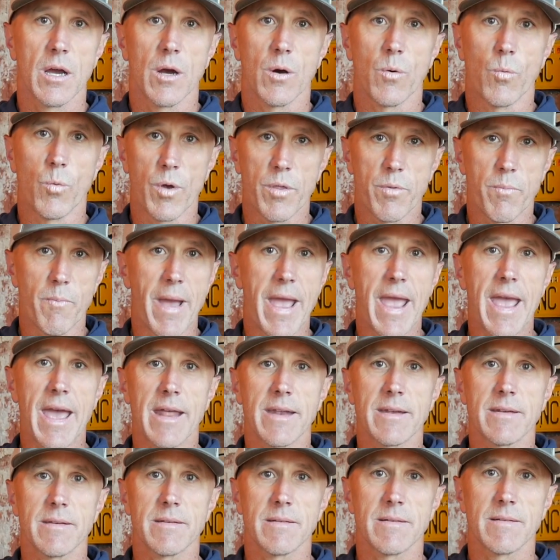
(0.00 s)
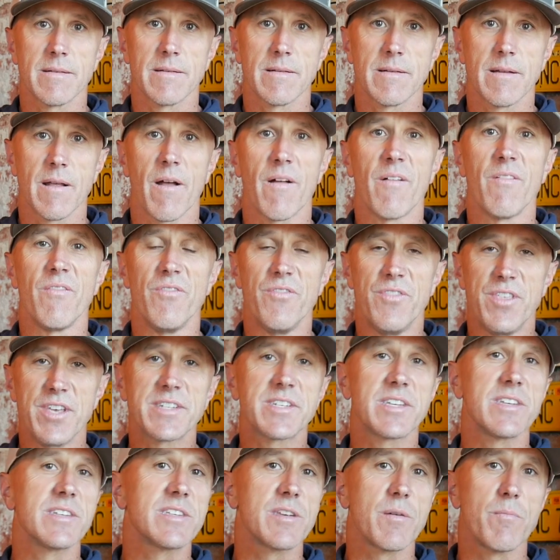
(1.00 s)
with man,
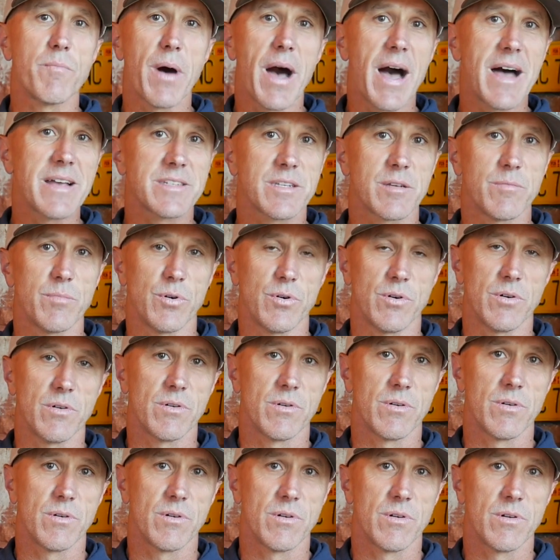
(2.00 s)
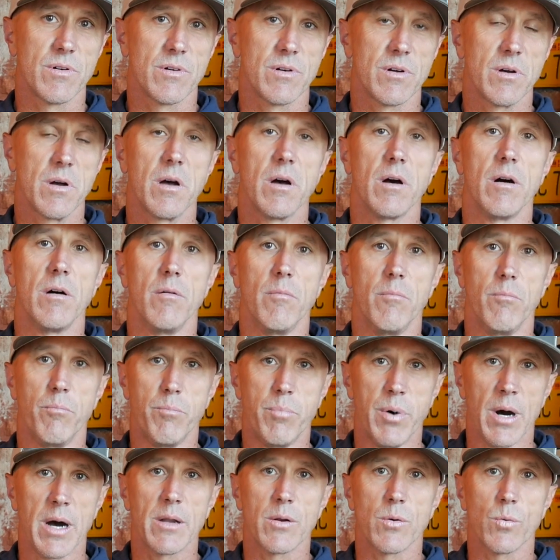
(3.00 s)
this is impossible,
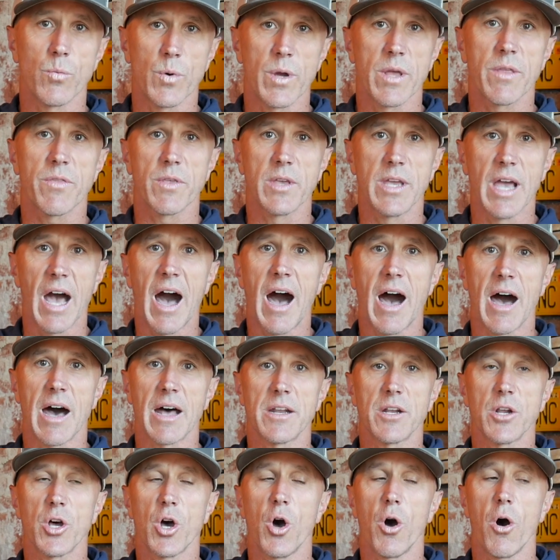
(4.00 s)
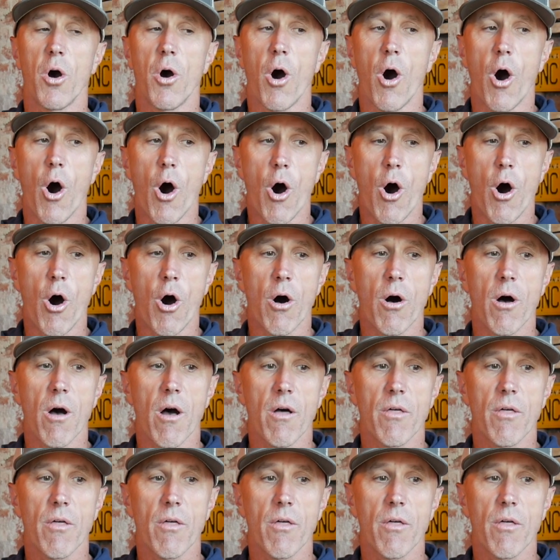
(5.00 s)
but with God, all